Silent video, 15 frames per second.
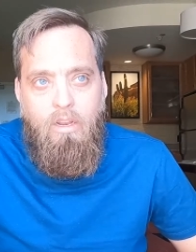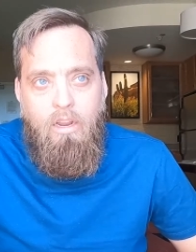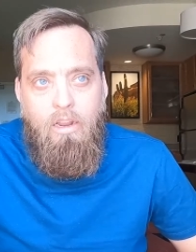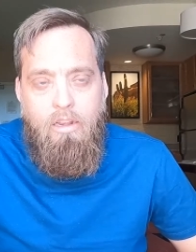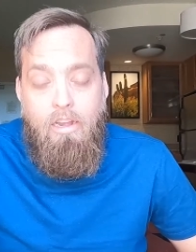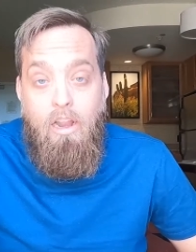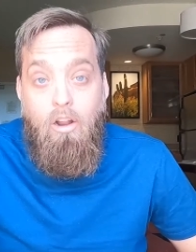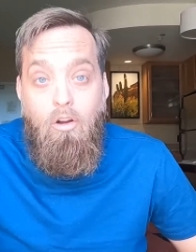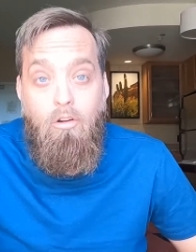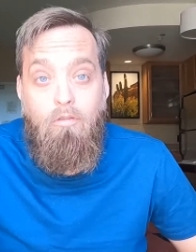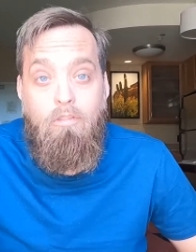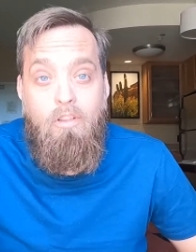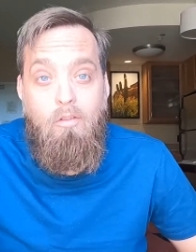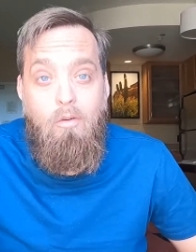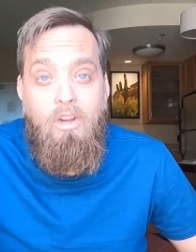and yeah,
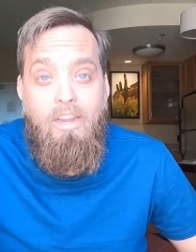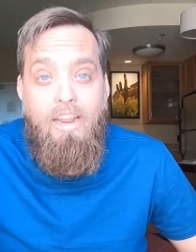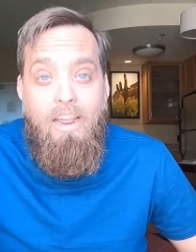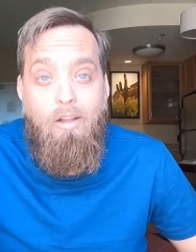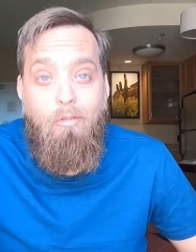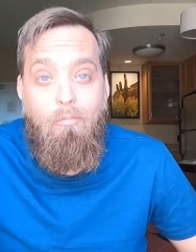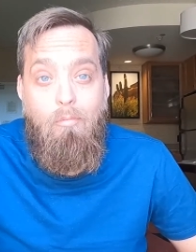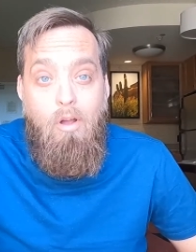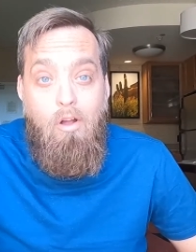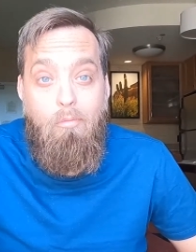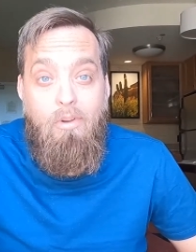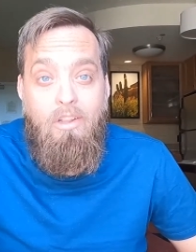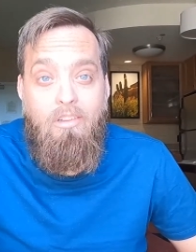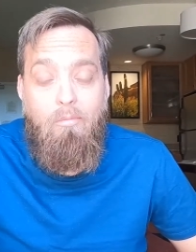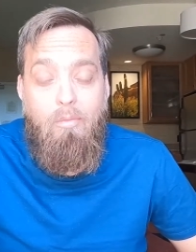hopefully one day I'll, I'll
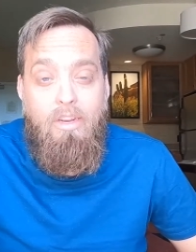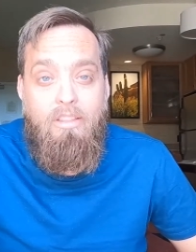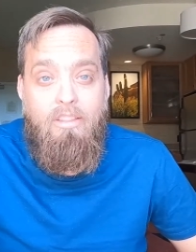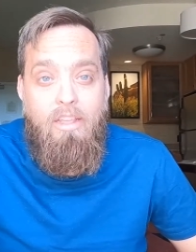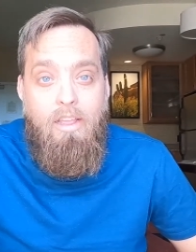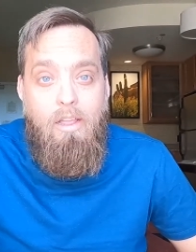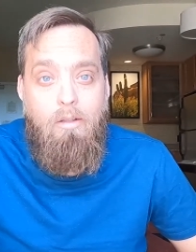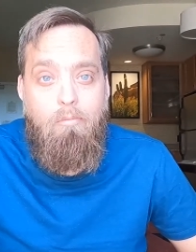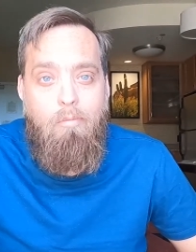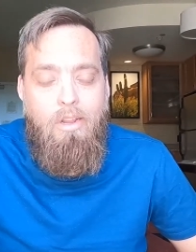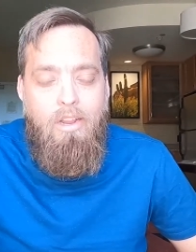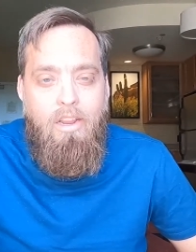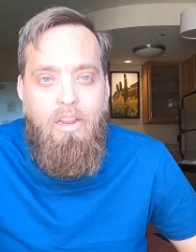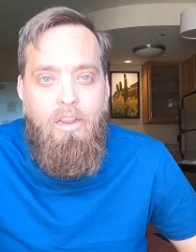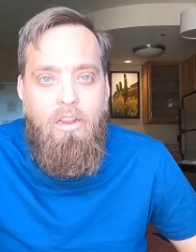be able to meet them
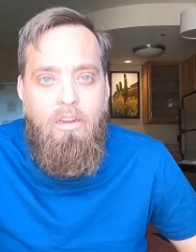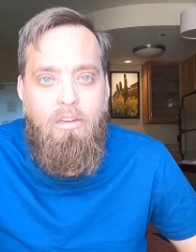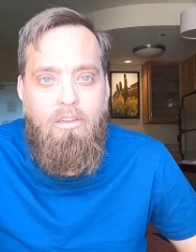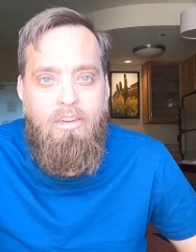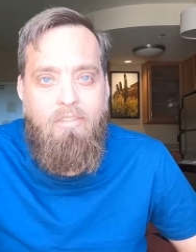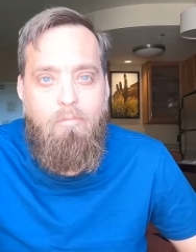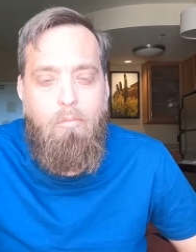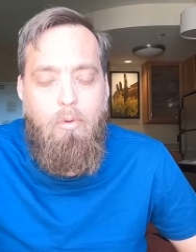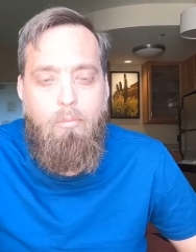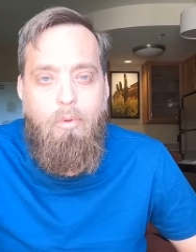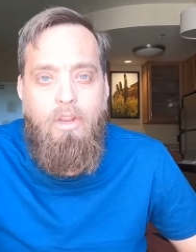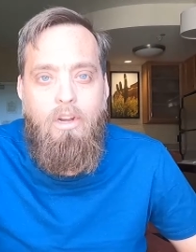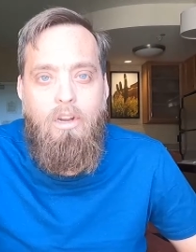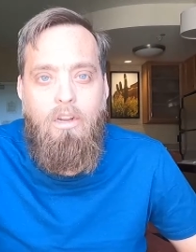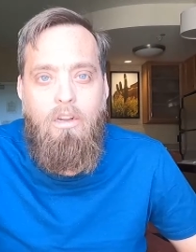and give them a
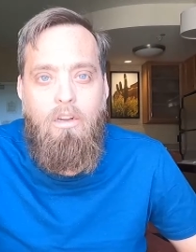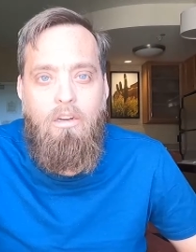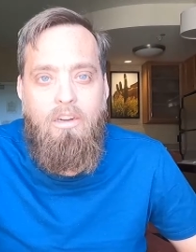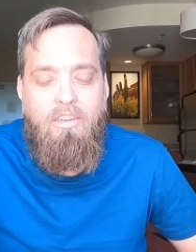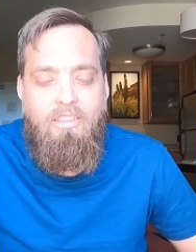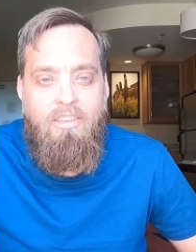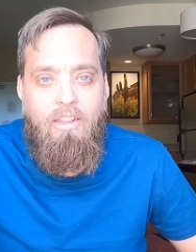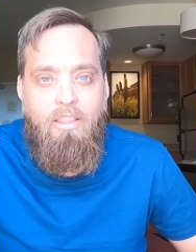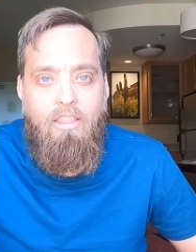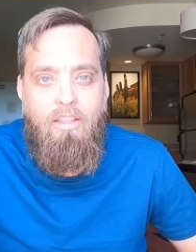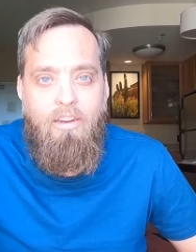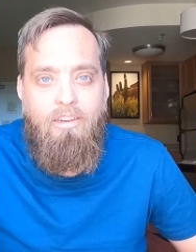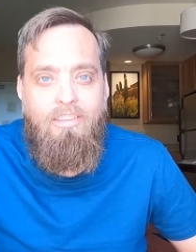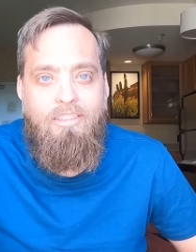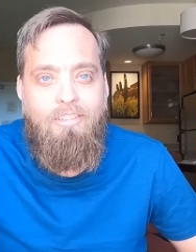big hug and say
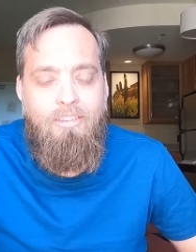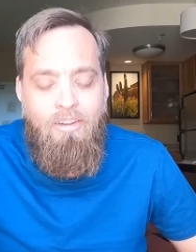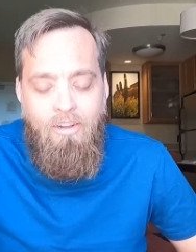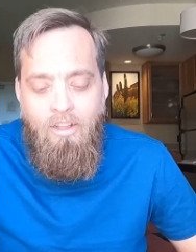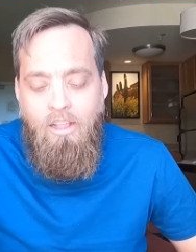thanks.